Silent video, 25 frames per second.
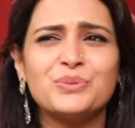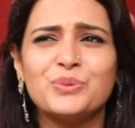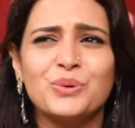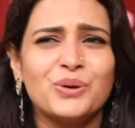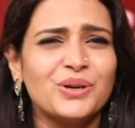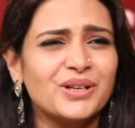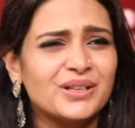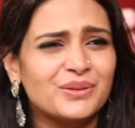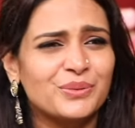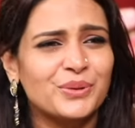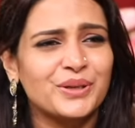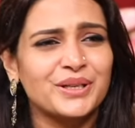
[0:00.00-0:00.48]

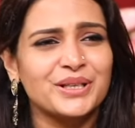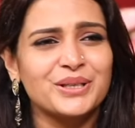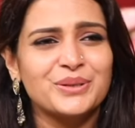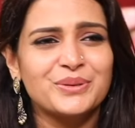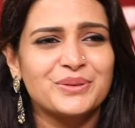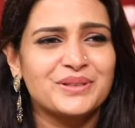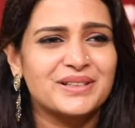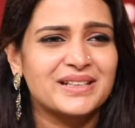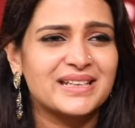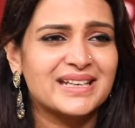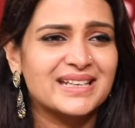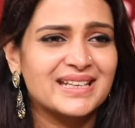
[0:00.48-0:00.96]
What are you
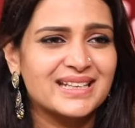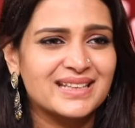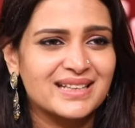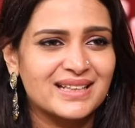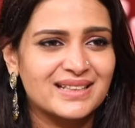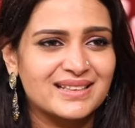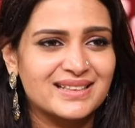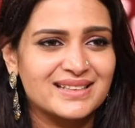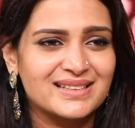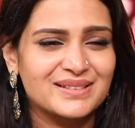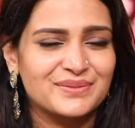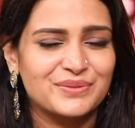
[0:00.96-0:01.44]
creating
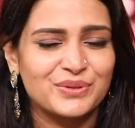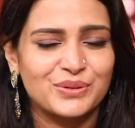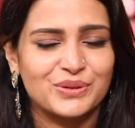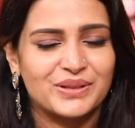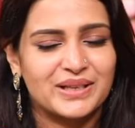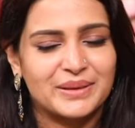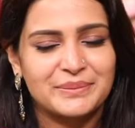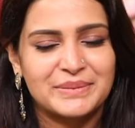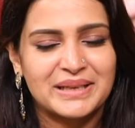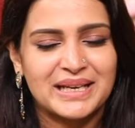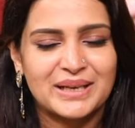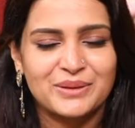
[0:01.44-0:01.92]
that thing for?
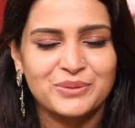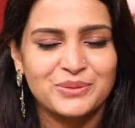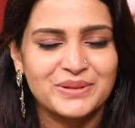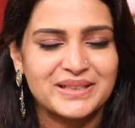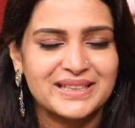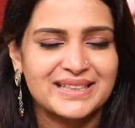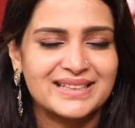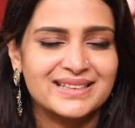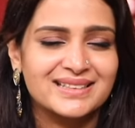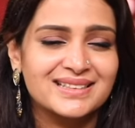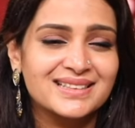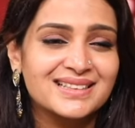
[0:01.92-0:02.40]
I mean, I don't
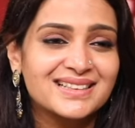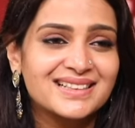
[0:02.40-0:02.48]
care.